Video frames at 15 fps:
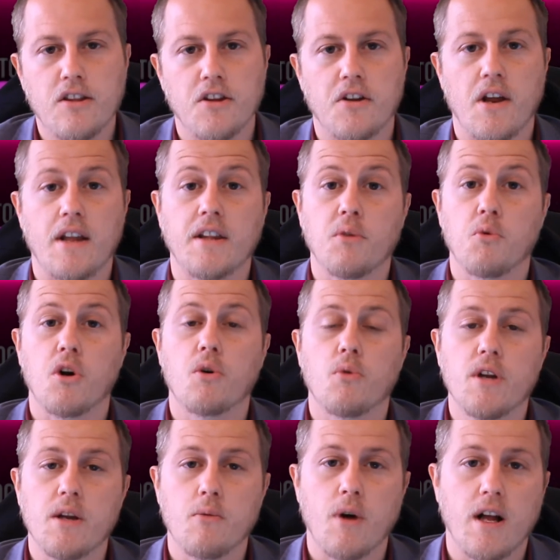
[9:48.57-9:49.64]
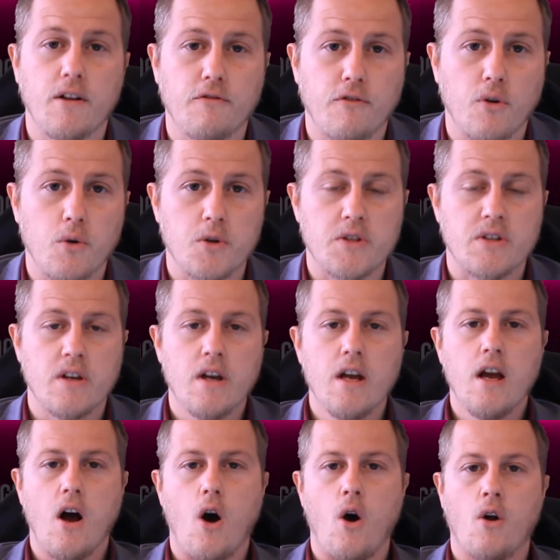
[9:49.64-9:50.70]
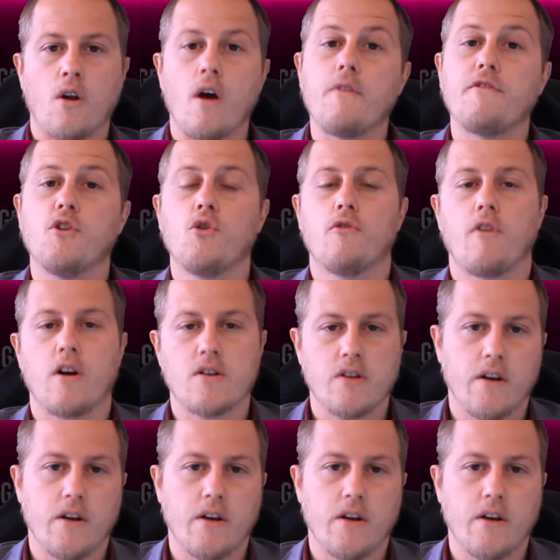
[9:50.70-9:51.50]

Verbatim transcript: and they work really well for us on a few of our sites,